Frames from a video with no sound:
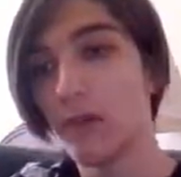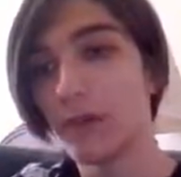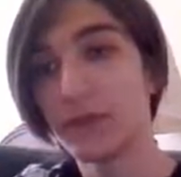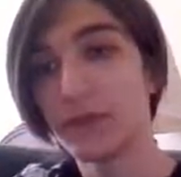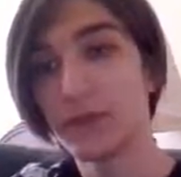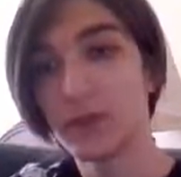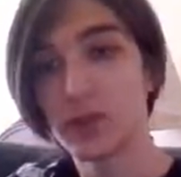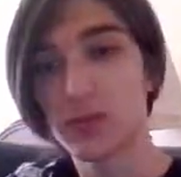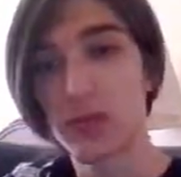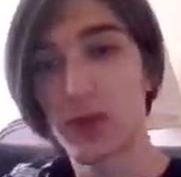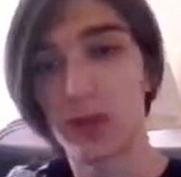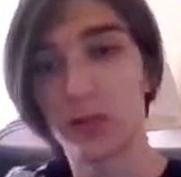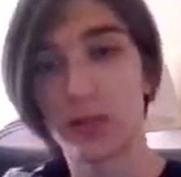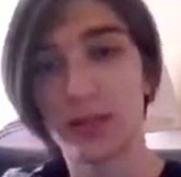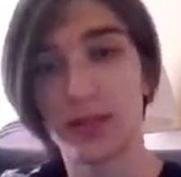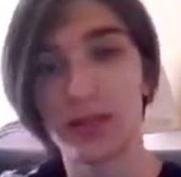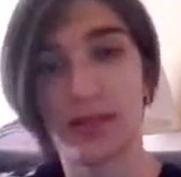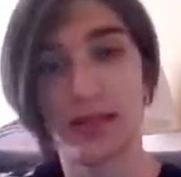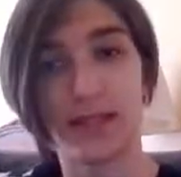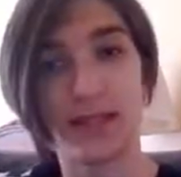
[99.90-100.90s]
First mon I'm
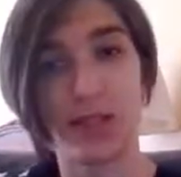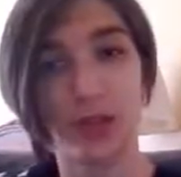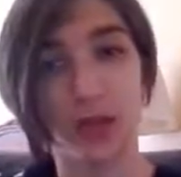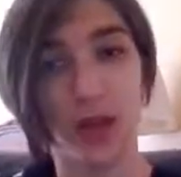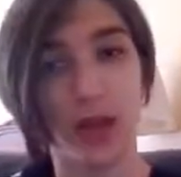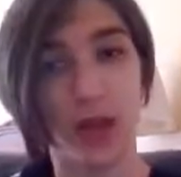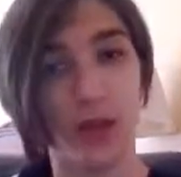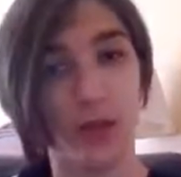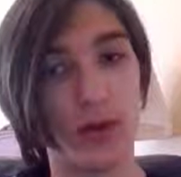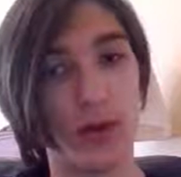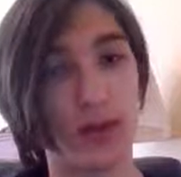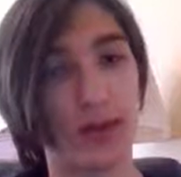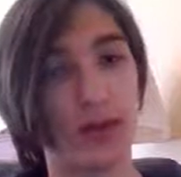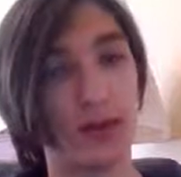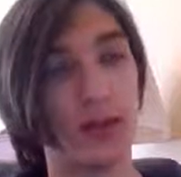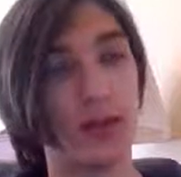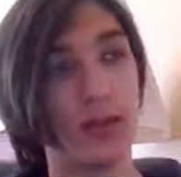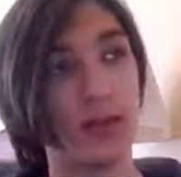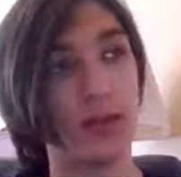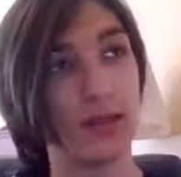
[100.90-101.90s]
bringing is Decidueye with
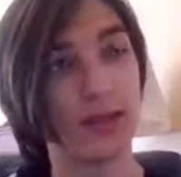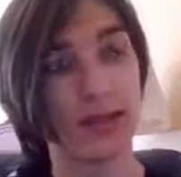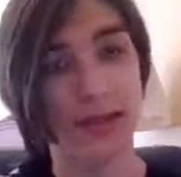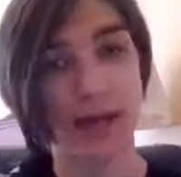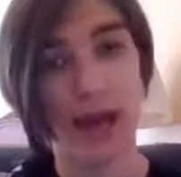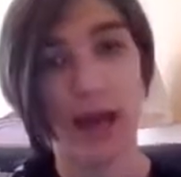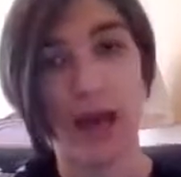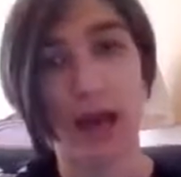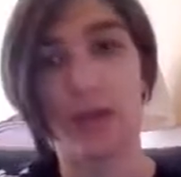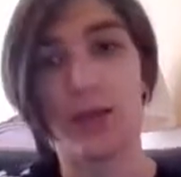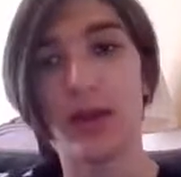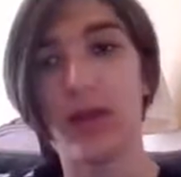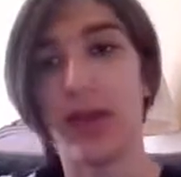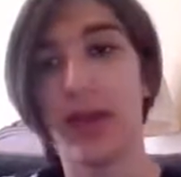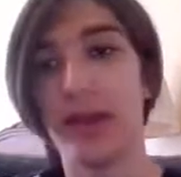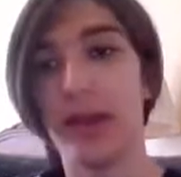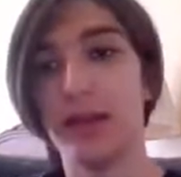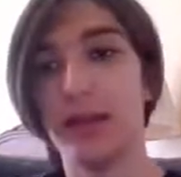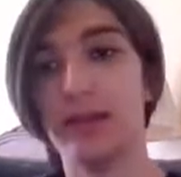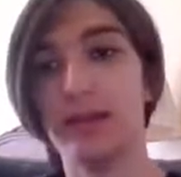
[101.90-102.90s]
Stab
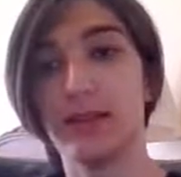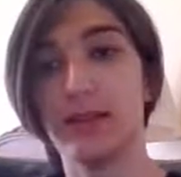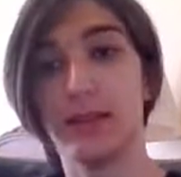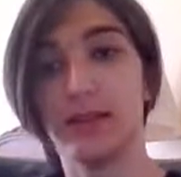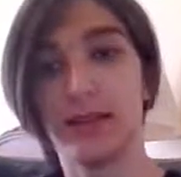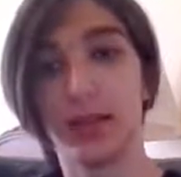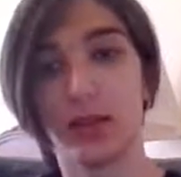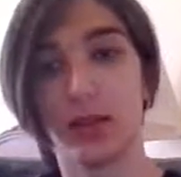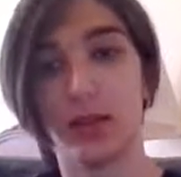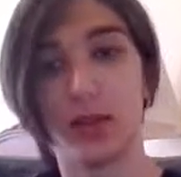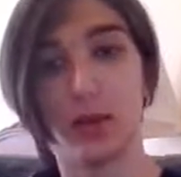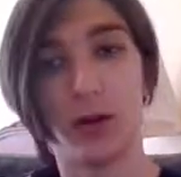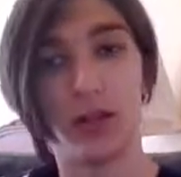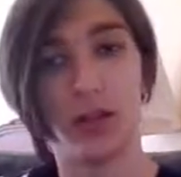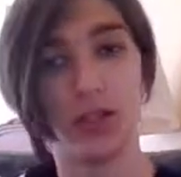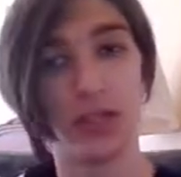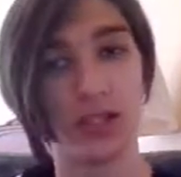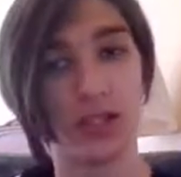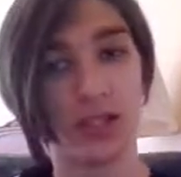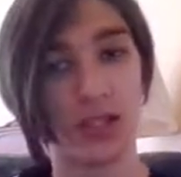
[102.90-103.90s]
and Sucker
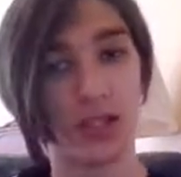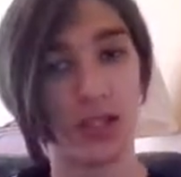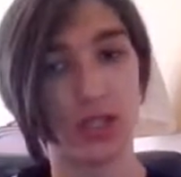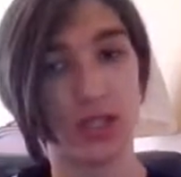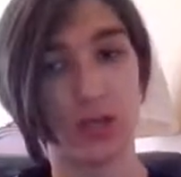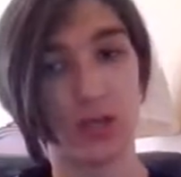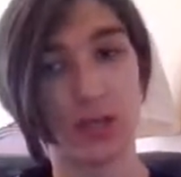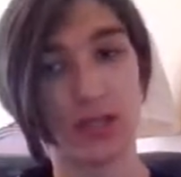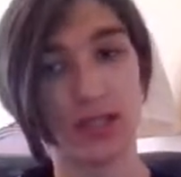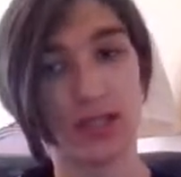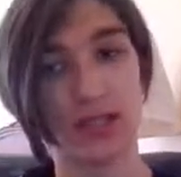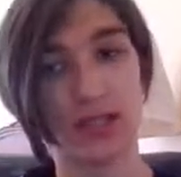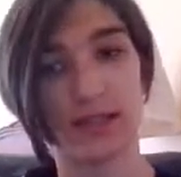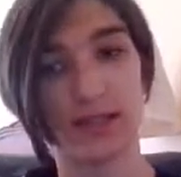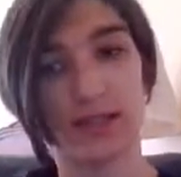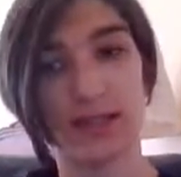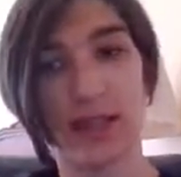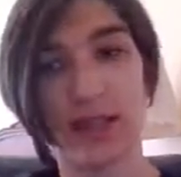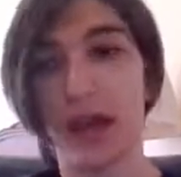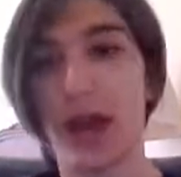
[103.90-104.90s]
Punch. It's a Swords Dance
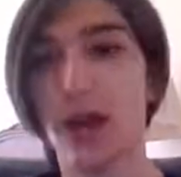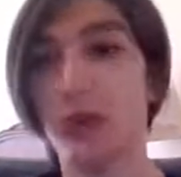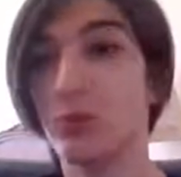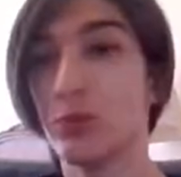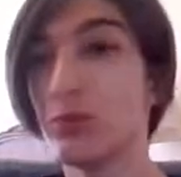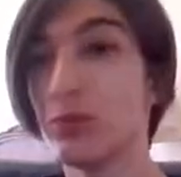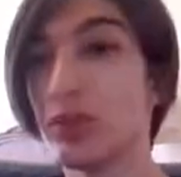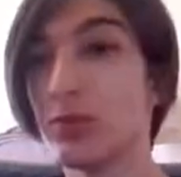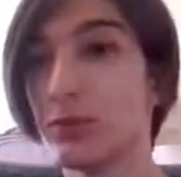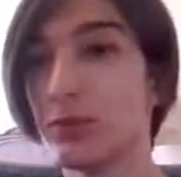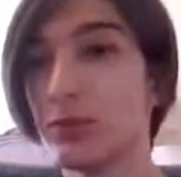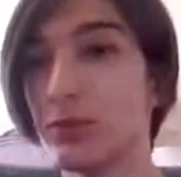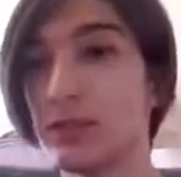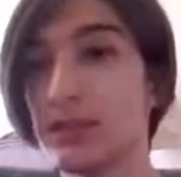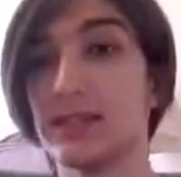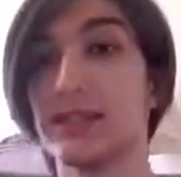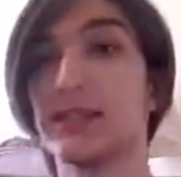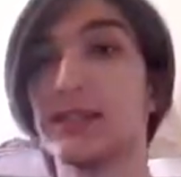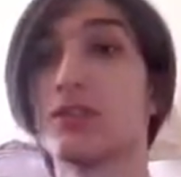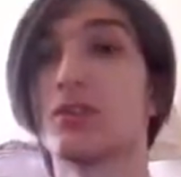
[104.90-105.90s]
set. I would put a
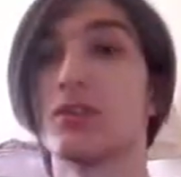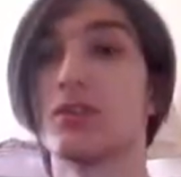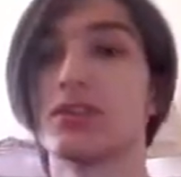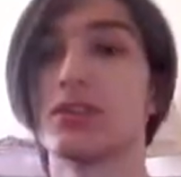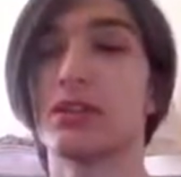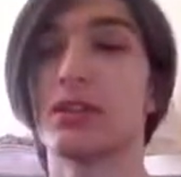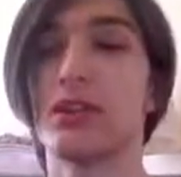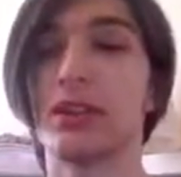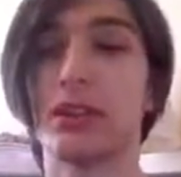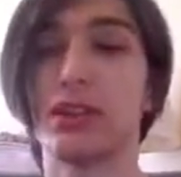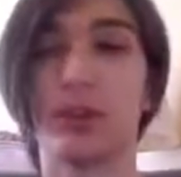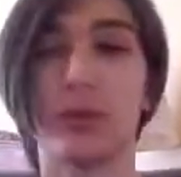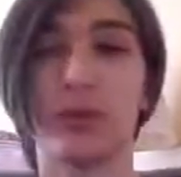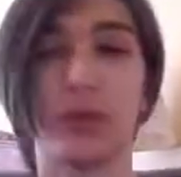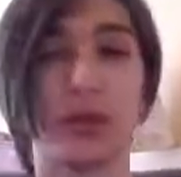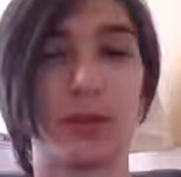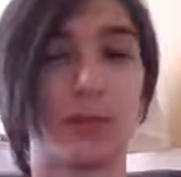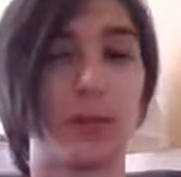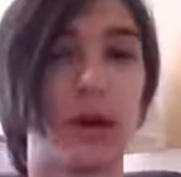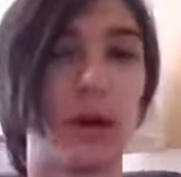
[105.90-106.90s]
Z Crystal on here,
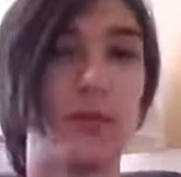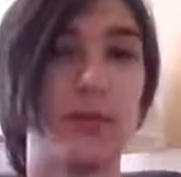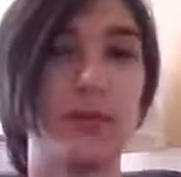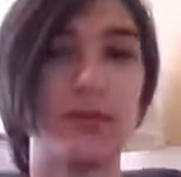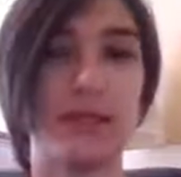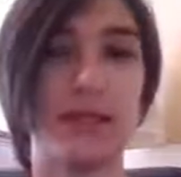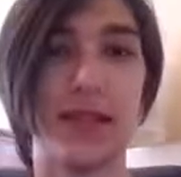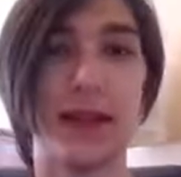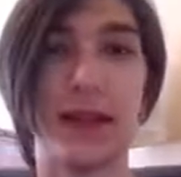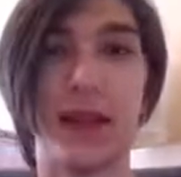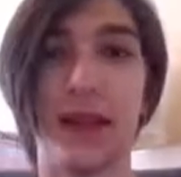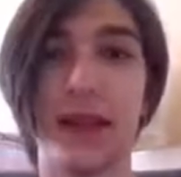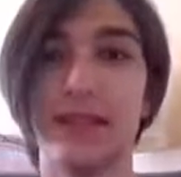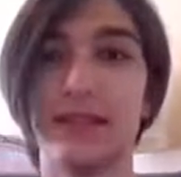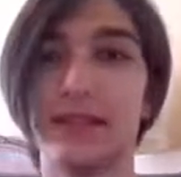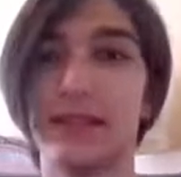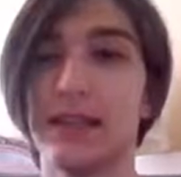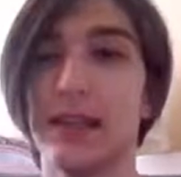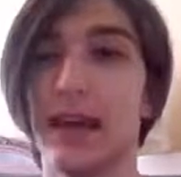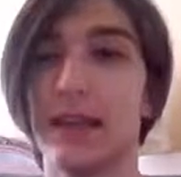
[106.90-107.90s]
but the problem is that I
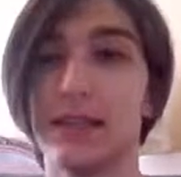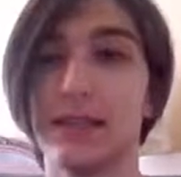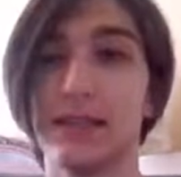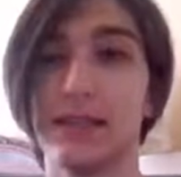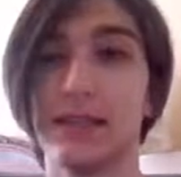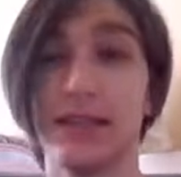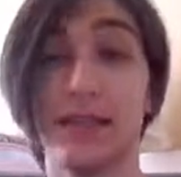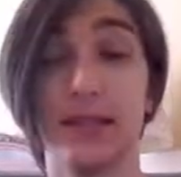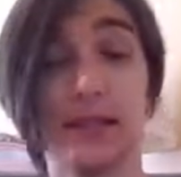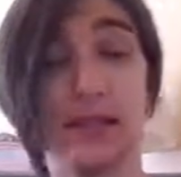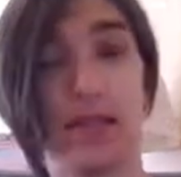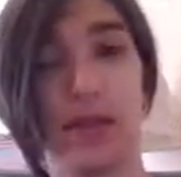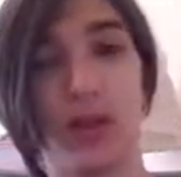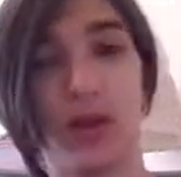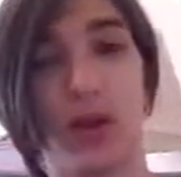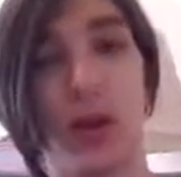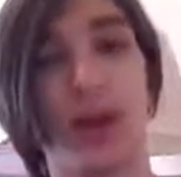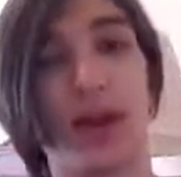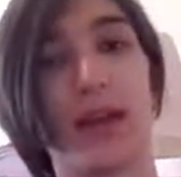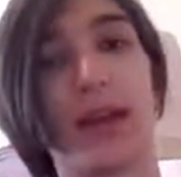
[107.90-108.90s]
did not Z
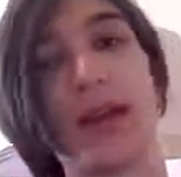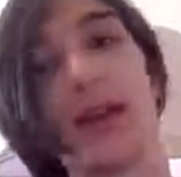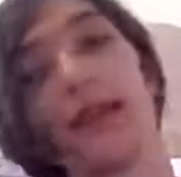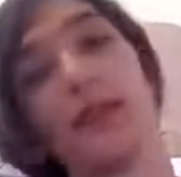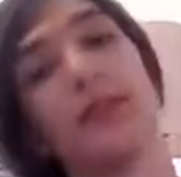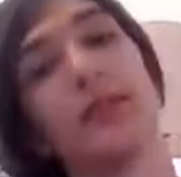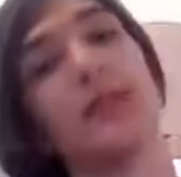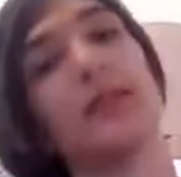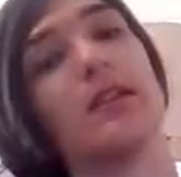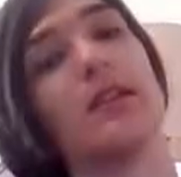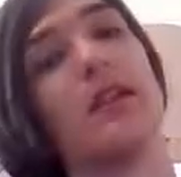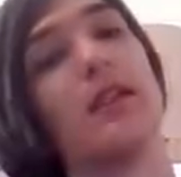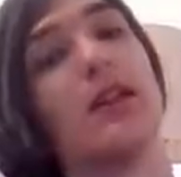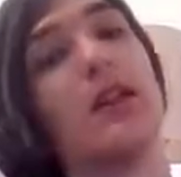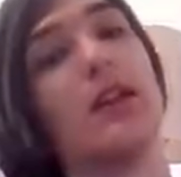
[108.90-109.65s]
Decidueye in the